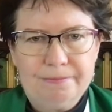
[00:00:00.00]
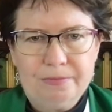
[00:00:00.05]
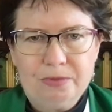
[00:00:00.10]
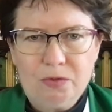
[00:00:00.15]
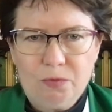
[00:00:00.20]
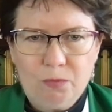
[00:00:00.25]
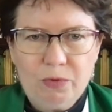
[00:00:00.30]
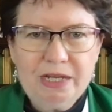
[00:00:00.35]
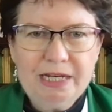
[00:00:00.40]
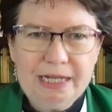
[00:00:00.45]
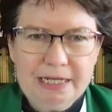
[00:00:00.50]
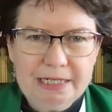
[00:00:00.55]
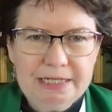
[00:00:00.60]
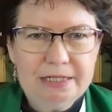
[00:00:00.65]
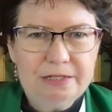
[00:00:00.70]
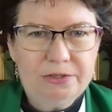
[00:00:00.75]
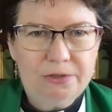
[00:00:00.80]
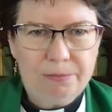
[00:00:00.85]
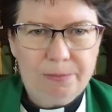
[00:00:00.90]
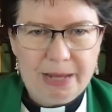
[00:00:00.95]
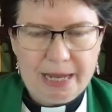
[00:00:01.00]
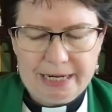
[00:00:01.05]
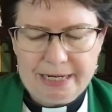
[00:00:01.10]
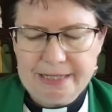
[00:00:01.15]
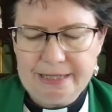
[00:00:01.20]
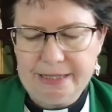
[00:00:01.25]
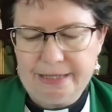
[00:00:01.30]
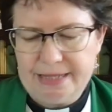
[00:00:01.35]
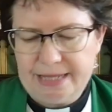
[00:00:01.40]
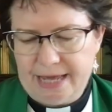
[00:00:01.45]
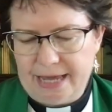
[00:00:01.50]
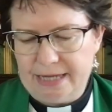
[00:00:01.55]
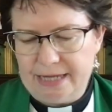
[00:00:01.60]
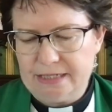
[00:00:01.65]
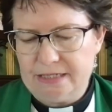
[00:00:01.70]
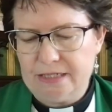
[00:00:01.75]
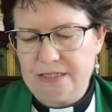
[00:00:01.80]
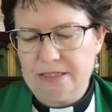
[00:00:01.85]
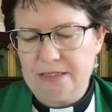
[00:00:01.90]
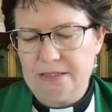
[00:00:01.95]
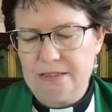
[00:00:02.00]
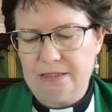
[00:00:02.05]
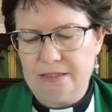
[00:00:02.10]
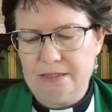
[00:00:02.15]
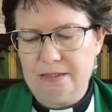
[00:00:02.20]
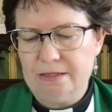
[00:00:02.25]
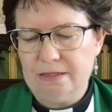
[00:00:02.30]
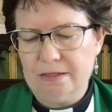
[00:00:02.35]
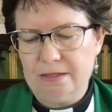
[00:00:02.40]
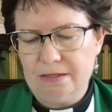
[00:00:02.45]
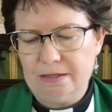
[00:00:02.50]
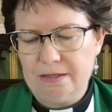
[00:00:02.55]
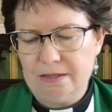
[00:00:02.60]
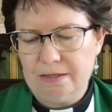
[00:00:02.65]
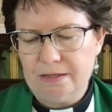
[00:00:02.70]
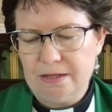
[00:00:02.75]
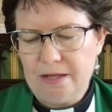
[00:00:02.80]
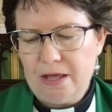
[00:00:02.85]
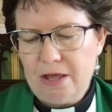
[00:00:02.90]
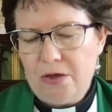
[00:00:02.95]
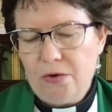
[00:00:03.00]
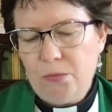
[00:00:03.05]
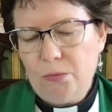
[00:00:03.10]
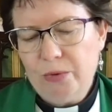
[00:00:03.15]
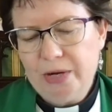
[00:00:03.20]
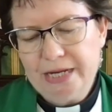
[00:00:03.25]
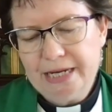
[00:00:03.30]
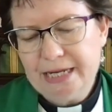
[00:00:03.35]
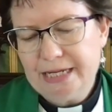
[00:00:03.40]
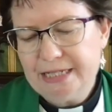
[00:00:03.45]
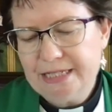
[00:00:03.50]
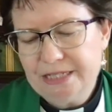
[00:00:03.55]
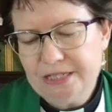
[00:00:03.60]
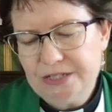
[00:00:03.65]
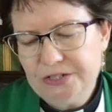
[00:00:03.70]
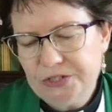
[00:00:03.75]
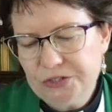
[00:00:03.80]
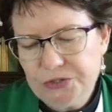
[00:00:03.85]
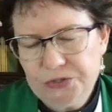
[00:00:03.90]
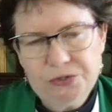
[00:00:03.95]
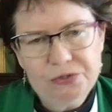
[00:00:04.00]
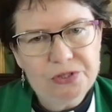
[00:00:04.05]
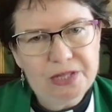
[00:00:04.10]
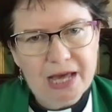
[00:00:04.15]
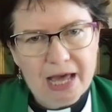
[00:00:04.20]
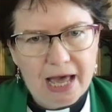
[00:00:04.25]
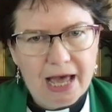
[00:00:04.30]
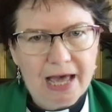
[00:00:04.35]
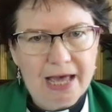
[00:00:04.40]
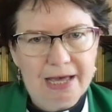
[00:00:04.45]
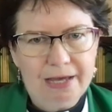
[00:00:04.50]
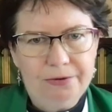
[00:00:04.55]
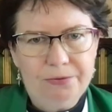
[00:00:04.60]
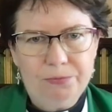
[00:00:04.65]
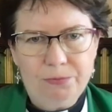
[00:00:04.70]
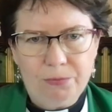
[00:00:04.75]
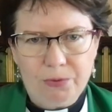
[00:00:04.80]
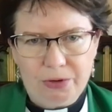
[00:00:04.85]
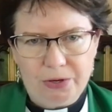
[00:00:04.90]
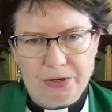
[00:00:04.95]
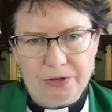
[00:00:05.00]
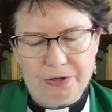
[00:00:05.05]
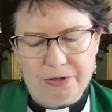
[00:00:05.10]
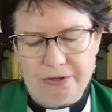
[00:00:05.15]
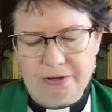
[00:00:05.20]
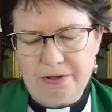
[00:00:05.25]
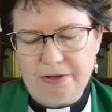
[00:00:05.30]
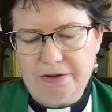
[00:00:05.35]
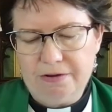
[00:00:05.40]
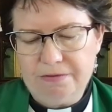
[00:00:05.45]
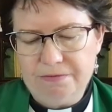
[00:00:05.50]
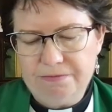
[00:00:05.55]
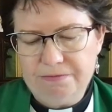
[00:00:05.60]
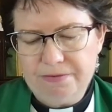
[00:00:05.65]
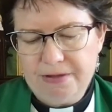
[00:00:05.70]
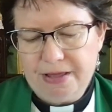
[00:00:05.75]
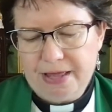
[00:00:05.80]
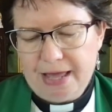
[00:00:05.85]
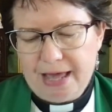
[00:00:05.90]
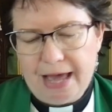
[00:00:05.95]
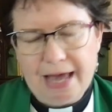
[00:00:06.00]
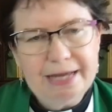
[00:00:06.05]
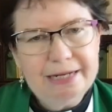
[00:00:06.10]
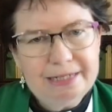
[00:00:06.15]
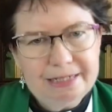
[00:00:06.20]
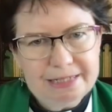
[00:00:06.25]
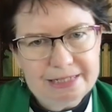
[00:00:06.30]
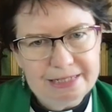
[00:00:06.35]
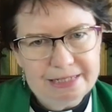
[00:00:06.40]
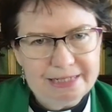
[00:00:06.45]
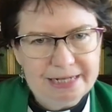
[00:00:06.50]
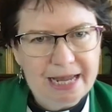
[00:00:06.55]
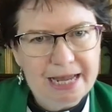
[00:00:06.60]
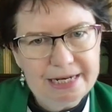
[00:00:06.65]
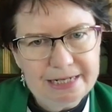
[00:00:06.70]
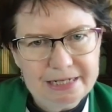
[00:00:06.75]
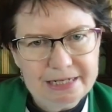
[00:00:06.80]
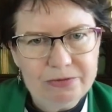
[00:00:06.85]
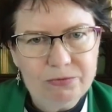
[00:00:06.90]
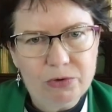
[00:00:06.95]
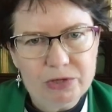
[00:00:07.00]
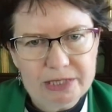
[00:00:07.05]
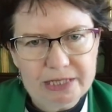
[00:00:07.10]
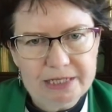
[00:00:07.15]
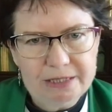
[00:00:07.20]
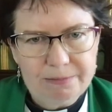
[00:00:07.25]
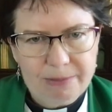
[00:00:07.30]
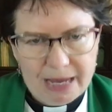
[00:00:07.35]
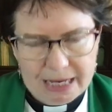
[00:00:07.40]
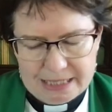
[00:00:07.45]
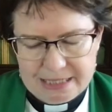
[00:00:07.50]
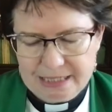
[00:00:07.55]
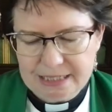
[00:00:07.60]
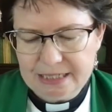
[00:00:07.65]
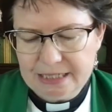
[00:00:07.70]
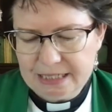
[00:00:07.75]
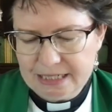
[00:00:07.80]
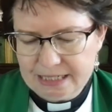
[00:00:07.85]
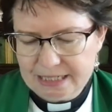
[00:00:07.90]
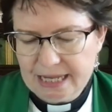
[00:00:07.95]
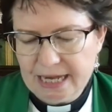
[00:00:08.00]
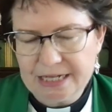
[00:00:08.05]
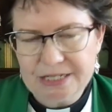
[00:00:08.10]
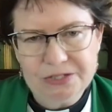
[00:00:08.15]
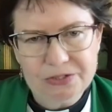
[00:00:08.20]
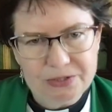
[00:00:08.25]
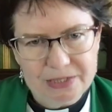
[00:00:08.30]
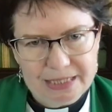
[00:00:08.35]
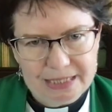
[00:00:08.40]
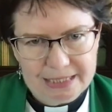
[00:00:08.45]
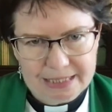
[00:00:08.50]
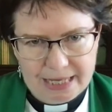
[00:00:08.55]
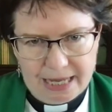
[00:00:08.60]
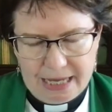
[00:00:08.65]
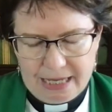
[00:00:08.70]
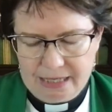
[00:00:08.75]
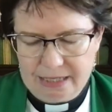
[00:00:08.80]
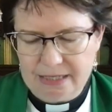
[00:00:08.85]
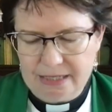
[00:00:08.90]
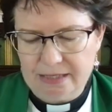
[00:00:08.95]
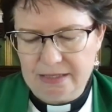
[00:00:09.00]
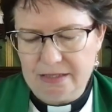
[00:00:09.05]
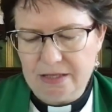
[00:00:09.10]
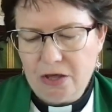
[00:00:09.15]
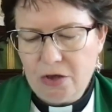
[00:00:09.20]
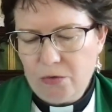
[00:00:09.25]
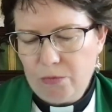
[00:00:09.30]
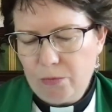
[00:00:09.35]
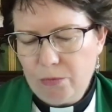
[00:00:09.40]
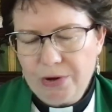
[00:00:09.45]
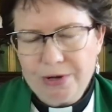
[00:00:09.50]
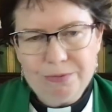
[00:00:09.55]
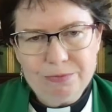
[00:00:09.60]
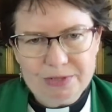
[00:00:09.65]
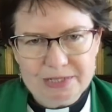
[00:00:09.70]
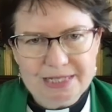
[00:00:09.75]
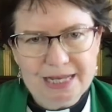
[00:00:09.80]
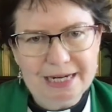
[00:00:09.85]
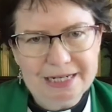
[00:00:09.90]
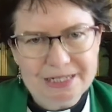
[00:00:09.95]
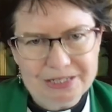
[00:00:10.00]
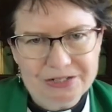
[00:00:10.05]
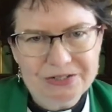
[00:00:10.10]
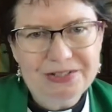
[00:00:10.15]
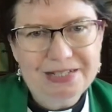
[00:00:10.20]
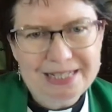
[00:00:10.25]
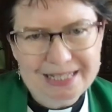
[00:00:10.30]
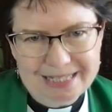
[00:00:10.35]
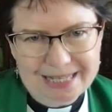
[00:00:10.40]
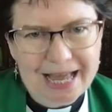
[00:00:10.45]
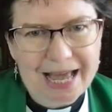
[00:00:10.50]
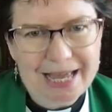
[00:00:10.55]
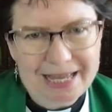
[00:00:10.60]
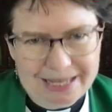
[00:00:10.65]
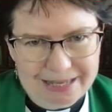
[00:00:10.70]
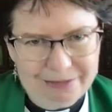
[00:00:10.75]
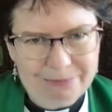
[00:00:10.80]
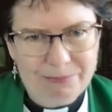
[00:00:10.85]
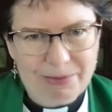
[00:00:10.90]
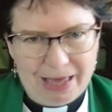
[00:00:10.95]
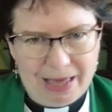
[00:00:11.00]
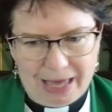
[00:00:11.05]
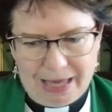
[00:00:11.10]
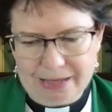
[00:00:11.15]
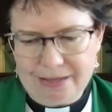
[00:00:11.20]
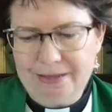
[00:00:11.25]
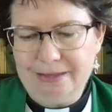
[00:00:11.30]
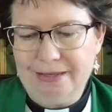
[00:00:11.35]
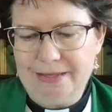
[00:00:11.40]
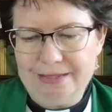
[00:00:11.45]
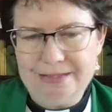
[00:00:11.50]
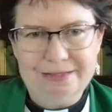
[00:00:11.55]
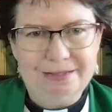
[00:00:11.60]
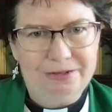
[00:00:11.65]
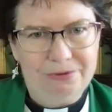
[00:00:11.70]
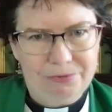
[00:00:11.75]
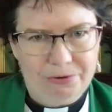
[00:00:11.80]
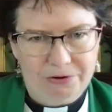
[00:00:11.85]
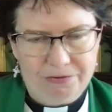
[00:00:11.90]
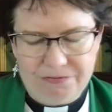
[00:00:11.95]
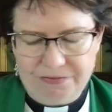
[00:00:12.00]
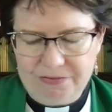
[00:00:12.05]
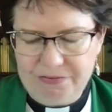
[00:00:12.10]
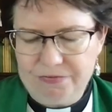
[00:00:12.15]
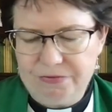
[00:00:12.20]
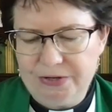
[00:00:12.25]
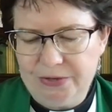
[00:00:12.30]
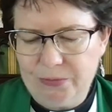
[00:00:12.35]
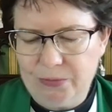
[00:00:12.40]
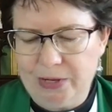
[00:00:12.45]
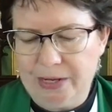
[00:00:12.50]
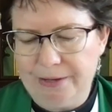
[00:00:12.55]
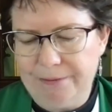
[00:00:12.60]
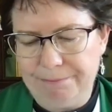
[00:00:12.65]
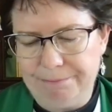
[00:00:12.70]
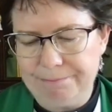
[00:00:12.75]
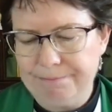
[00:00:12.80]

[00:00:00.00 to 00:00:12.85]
We need to do better than that. We need to do the hard work of understanding what this passage is actually saying, what it was actually saying back in 051.